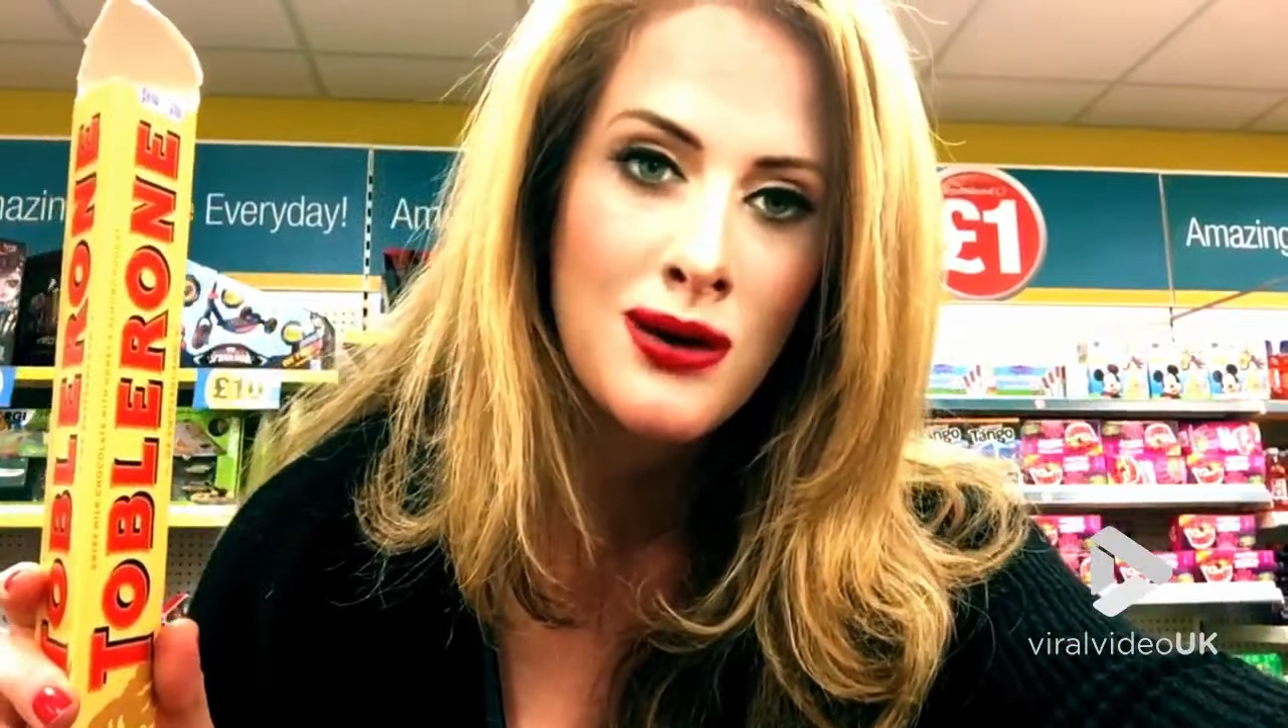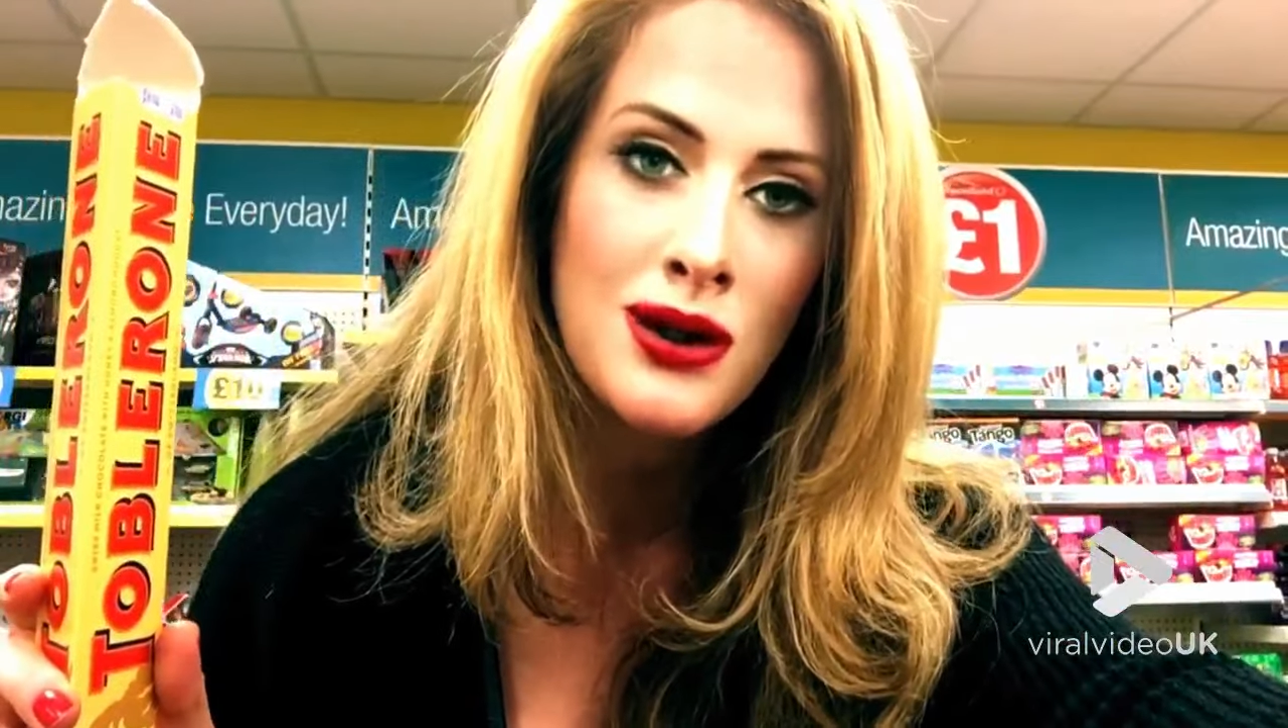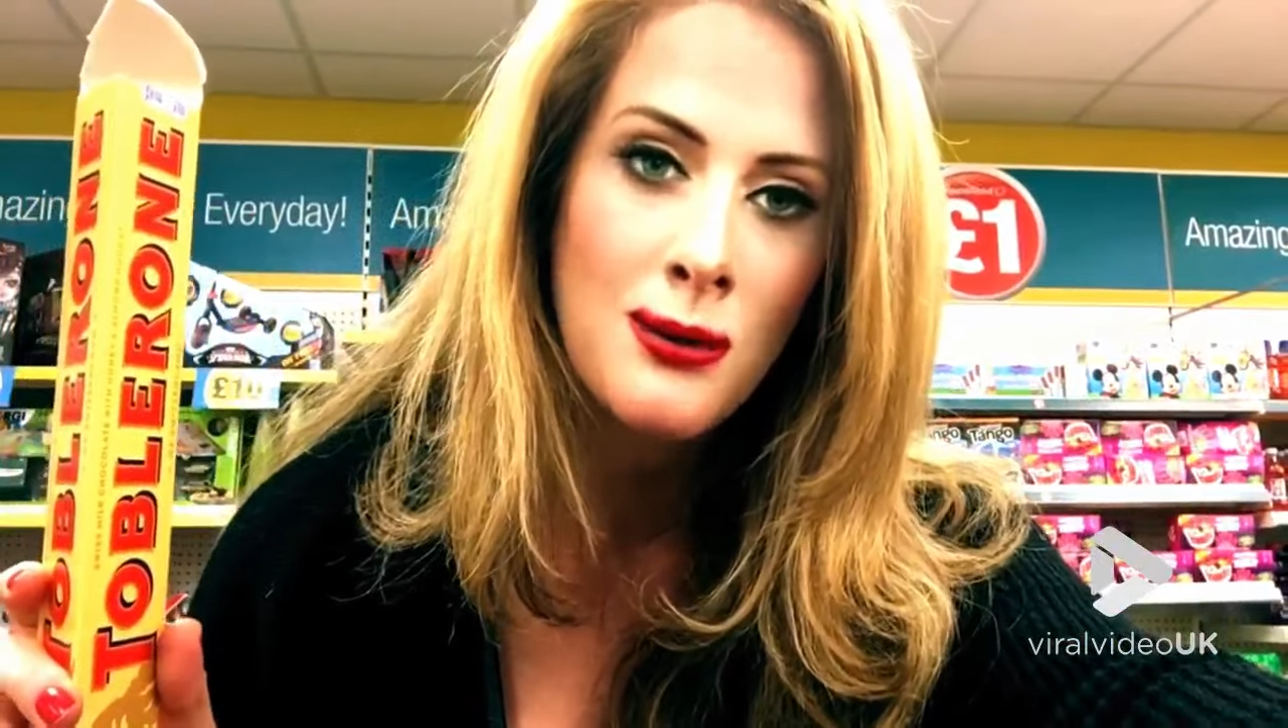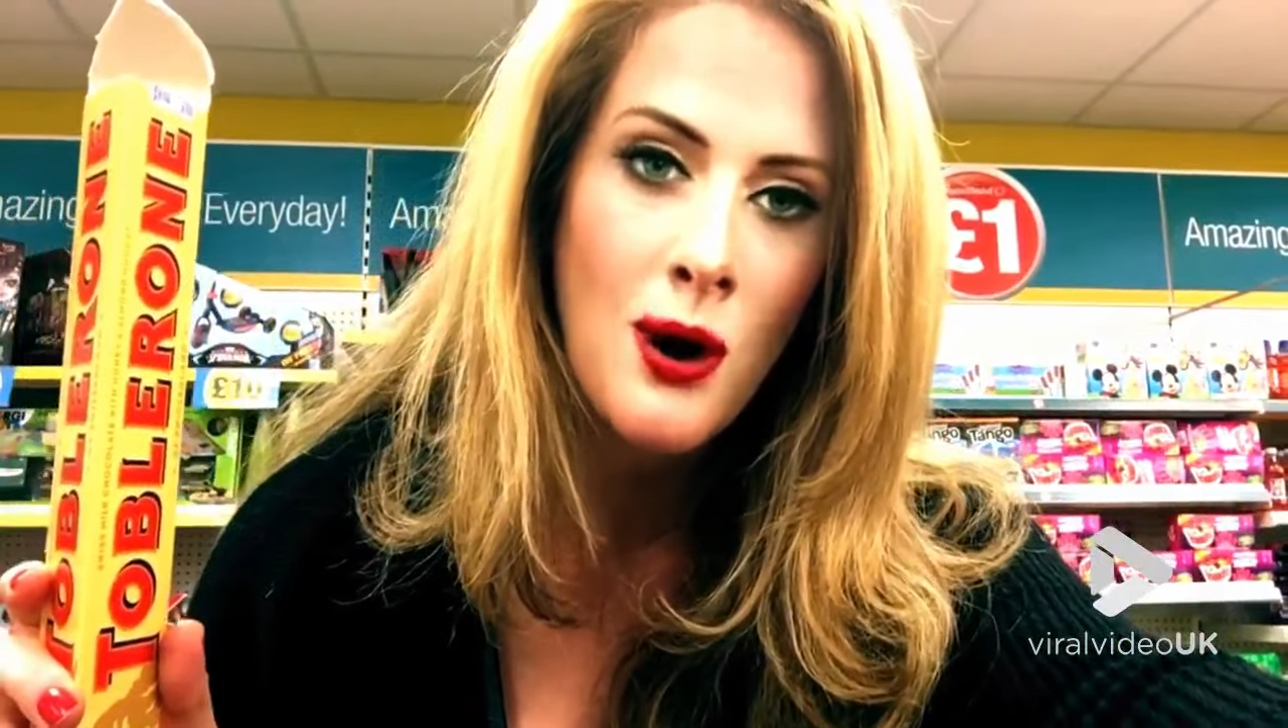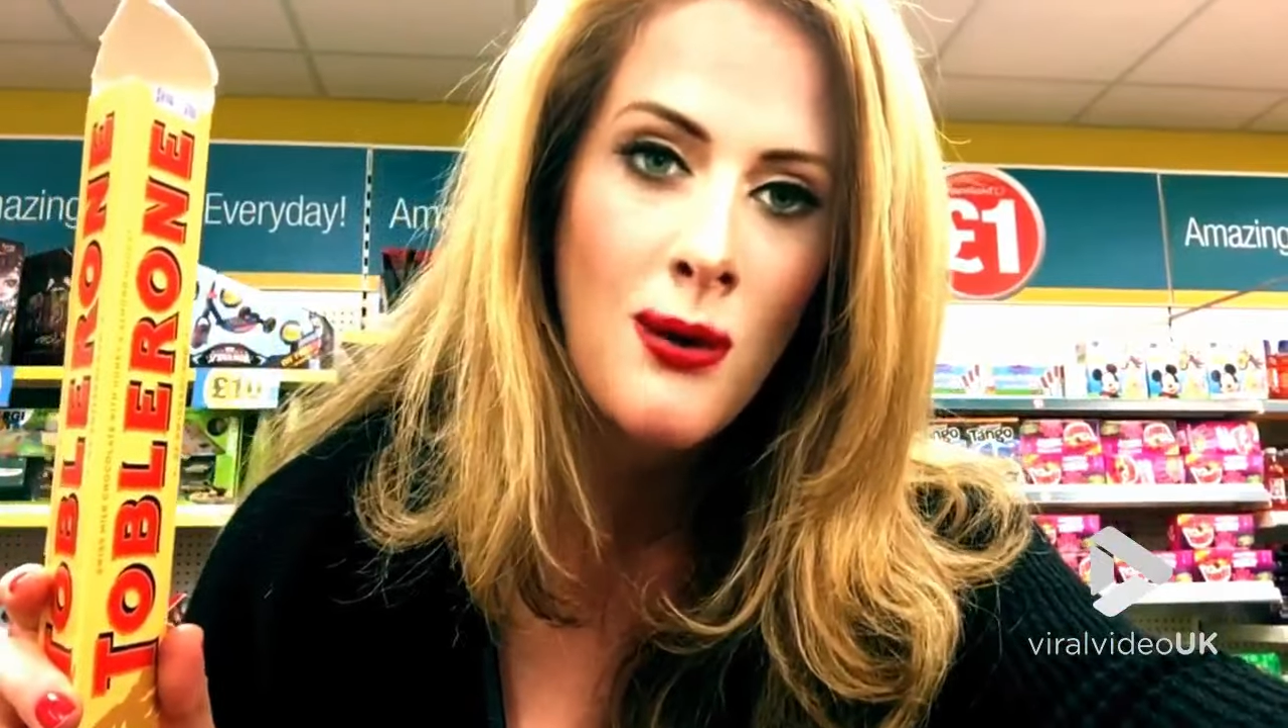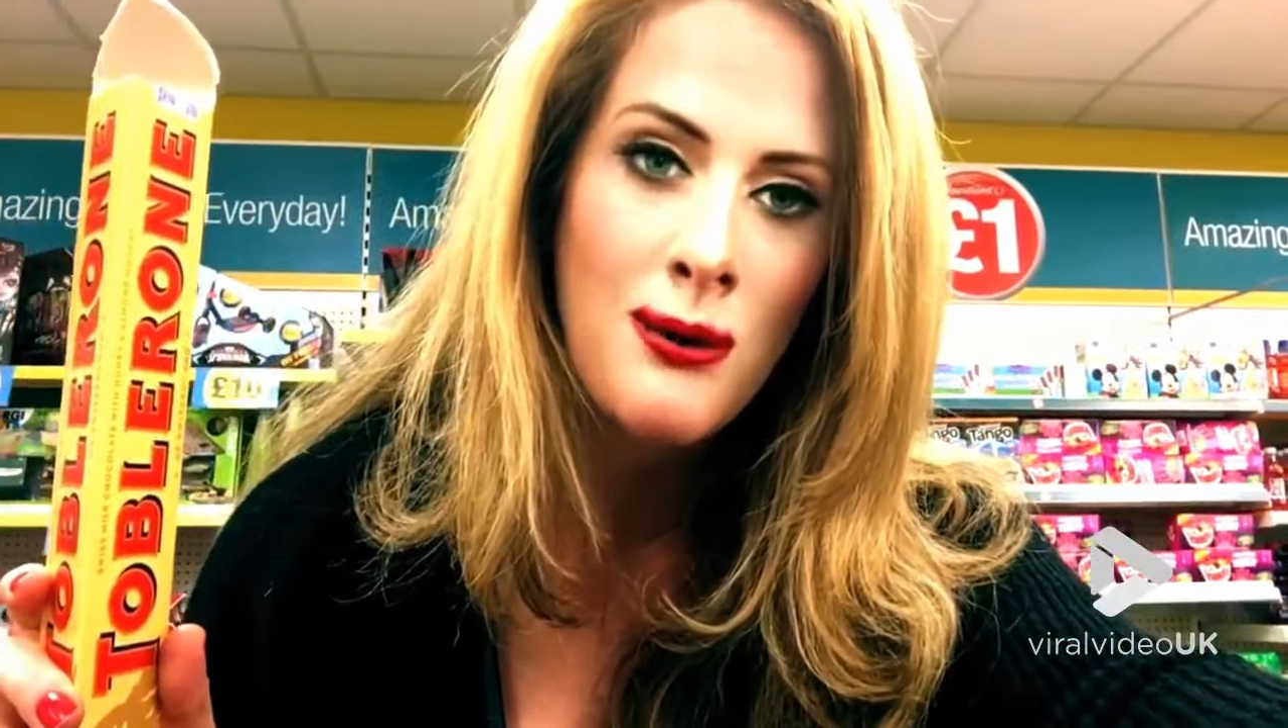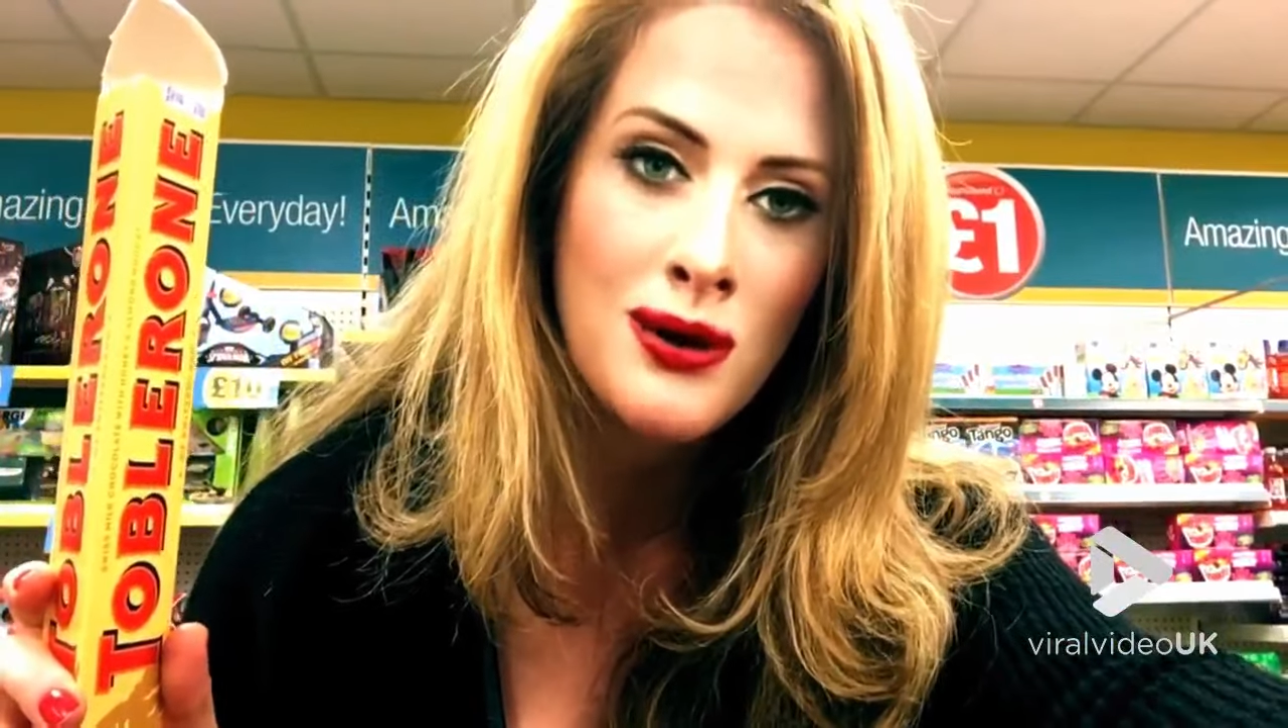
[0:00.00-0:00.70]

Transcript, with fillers: because you are